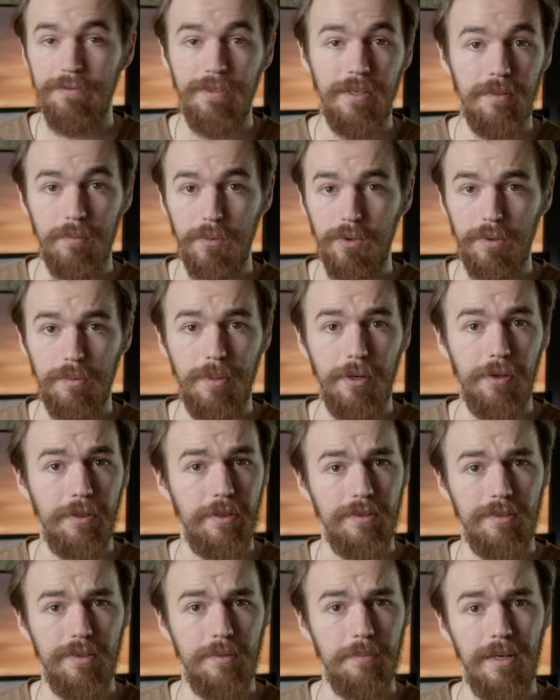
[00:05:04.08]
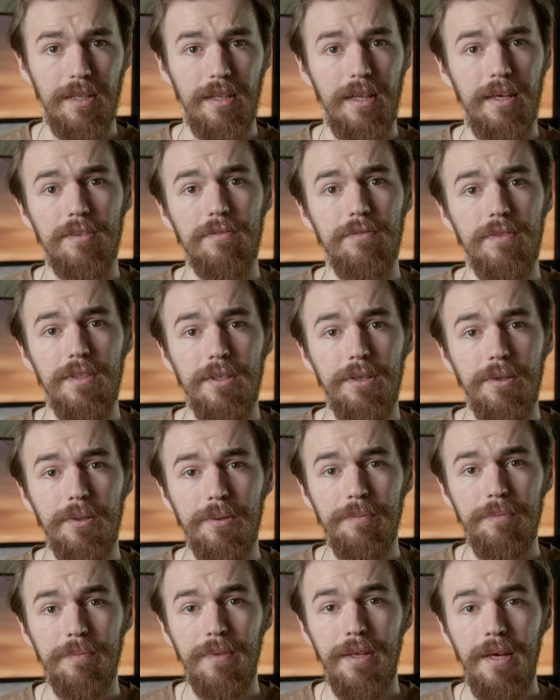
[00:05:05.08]
find more about this in my last
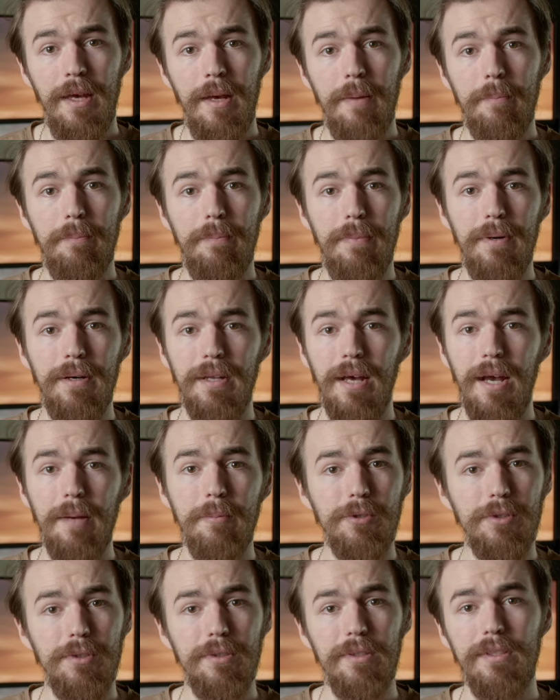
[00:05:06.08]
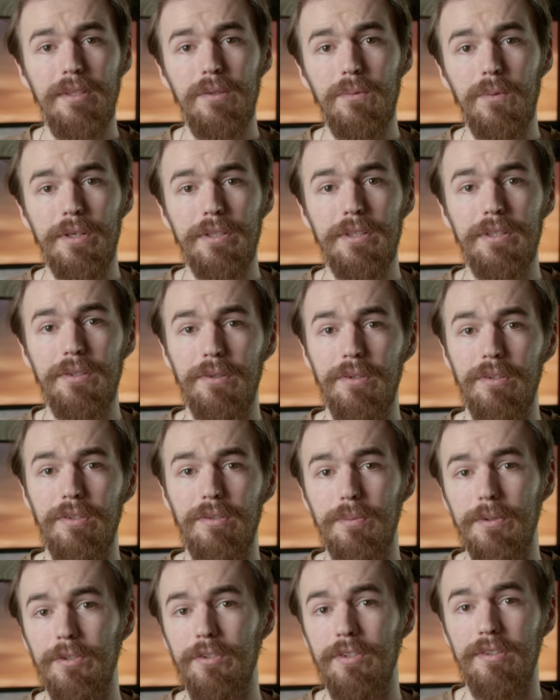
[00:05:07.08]
video, but I'm currently working on
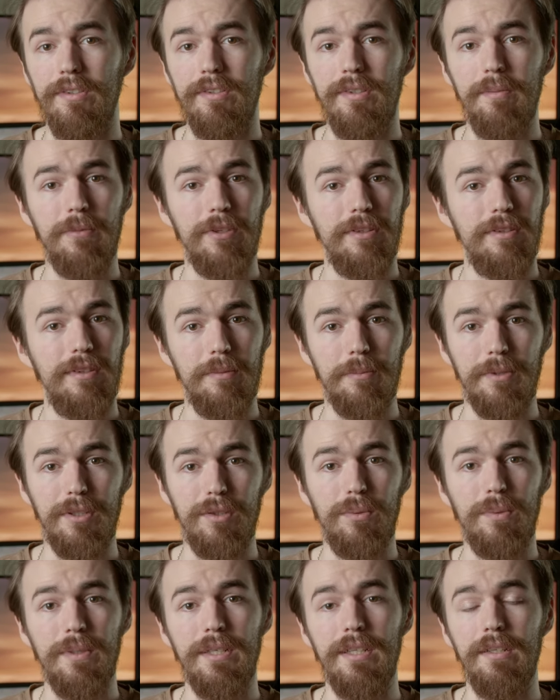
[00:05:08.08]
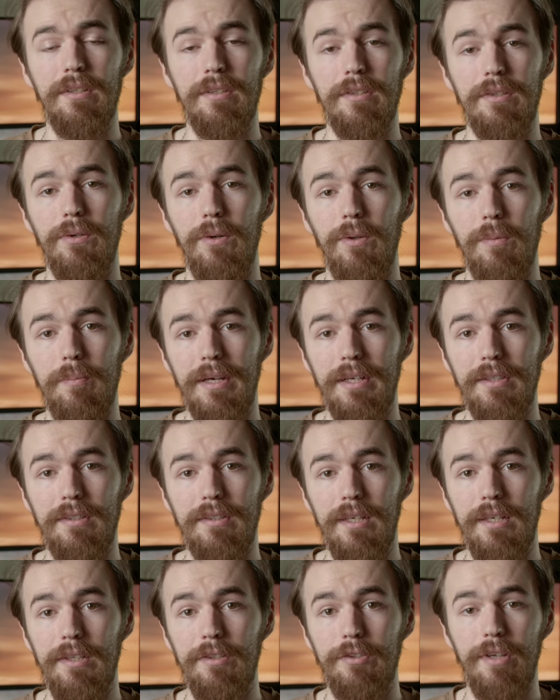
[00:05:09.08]
switching seamlessly between
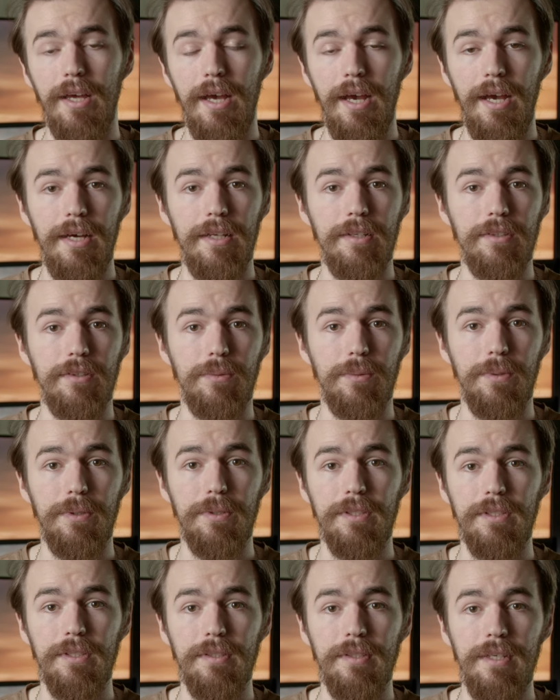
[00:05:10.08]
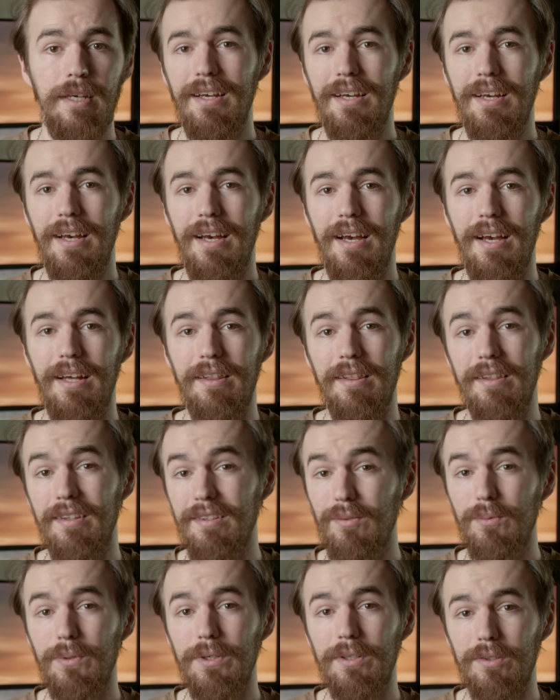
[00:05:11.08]
DH and QWERTY, and
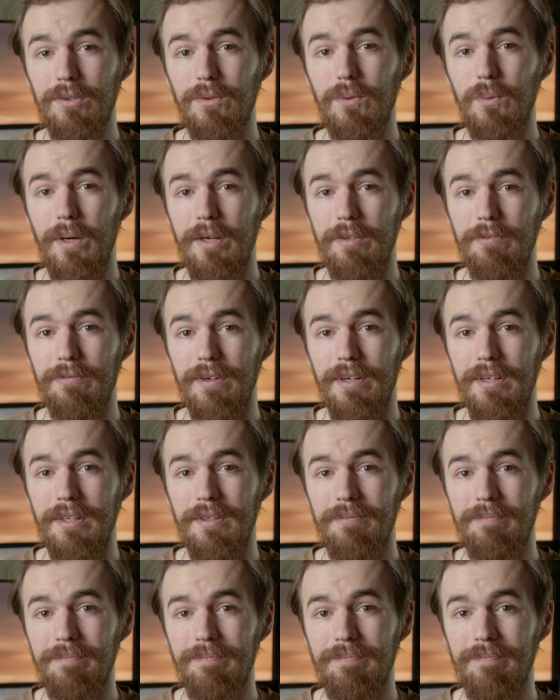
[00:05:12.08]
this works quite fine.